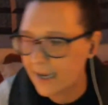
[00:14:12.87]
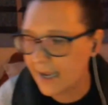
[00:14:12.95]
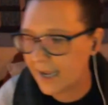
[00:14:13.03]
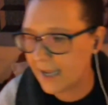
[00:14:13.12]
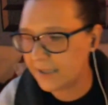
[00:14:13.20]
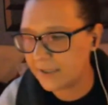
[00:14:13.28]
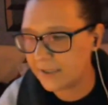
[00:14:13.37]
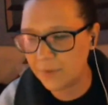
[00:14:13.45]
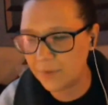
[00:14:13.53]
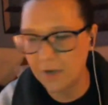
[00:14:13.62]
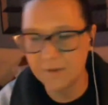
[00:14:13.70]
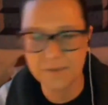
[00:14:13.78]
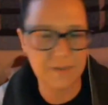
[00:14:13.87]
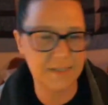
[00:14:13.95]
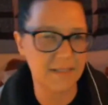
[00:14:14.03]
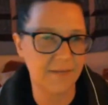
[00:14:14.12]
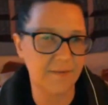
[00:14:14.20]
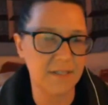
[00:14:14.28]
And we also
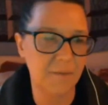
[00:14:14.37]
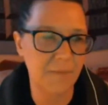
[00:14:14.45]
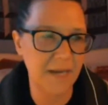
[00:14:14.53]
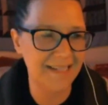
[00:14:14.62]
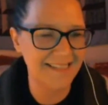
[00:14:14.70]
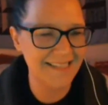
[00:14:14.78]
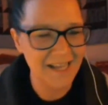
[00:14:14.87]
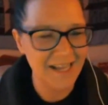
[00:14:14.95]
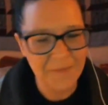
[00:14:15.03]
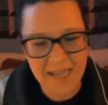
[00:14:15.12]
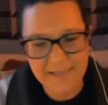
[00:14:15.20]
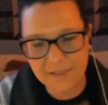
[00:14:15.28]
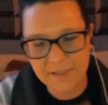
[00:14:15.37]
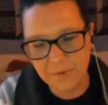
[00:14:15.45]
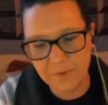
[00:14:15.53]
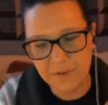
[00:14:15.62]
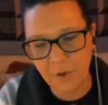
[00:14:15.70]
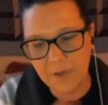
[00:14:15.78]
did stuff on the debates. And
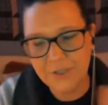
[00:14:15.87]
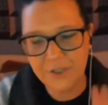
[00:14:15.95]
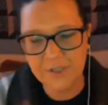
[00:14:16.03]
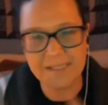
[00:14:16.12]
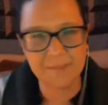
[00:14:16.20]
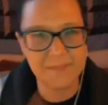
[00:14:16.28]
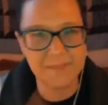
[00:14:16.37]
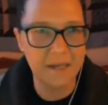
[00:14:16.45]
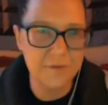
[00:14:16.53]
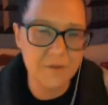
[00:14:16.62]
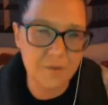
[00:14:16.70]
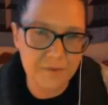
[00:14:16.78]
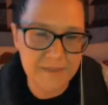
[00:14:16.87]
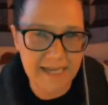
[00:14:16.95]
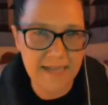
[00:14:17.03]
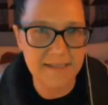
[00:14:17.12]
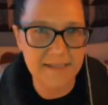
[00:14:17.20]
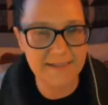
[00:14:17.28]
so the questions themselves sort of
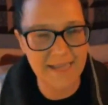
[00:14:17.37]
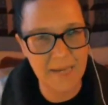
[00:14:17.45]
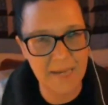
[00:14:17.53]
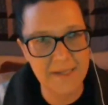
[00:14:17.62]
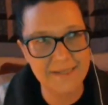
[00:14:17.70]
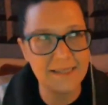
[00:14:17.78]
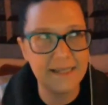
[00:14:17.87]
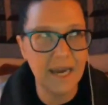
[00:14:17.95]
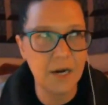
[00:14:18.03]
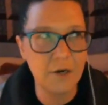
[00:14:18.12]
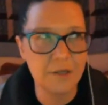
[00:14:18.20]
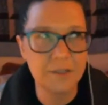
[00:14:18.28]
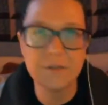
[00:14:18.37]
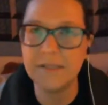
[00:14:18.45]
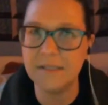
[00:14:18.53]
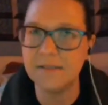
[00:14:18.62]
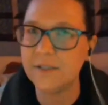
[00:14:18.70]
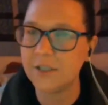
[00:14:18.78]
stay the same. It's the characters
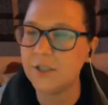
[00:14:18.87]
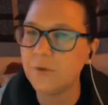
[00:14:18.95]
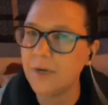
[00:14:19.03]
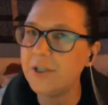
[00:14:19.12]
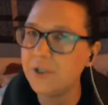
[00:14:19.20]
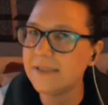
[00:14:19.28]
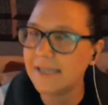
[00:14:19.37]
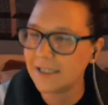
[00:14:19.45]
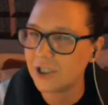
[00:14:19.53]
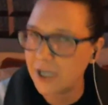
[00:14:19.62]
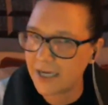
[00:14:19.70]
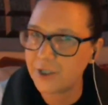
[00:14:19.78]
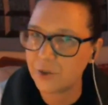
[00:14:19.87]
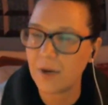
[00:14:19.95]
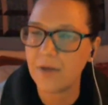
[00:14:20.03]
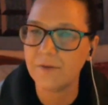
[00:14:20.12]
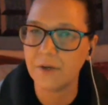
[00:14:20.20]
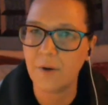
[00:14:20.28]
and the situations that change
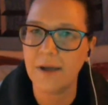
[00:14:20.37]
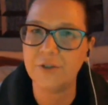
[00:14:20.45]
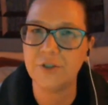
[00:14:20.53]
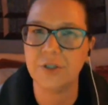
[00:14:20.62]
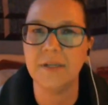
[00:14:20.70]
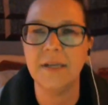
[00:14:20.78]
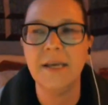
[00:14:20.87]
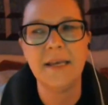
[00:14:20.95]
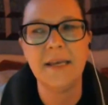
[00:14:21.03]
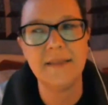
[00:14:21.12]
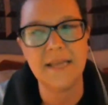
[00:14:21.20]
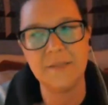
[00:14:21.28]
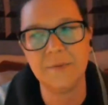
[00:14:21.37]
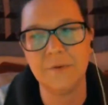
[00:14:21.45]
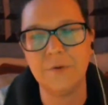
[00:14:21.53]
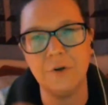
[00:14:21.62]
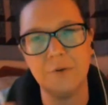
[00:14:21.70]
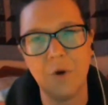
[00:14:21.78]
around the question. And that's what
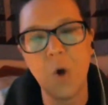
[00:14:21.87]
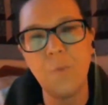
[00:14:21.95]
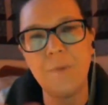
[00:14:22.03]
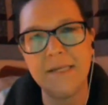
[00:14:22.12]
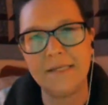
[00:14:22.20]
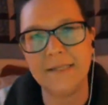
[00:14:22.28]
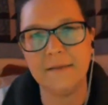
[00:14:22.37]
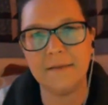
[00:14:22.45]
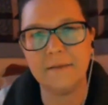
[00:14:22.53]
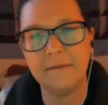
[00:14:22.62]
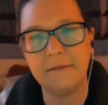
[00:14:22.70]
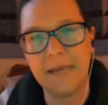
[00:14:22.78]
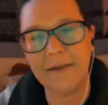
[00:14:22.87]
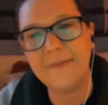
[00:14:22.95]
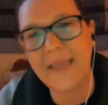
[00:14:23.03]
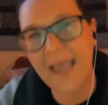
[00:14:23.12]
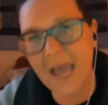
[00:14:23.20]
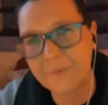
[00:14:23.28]
we're hoping to kind of
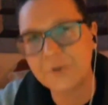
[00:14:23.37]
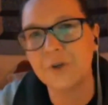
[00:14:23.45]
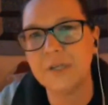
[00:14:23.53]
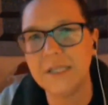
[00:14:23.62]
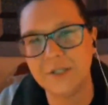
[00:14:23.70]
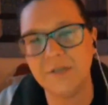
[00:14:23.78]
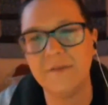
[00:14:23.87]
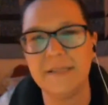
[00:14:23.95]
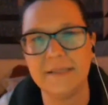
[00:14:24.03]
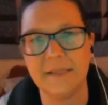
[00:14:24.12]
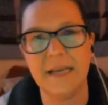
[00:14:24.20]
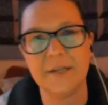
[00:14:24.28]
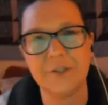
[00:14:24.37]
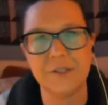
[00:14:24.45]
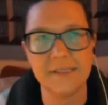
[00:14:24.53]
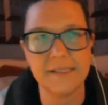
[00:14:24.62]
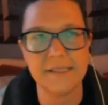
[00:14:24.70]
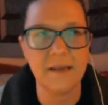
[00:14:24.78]
capture at each of these
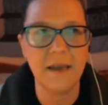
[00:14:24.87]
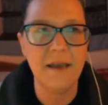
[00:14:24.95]
elections, is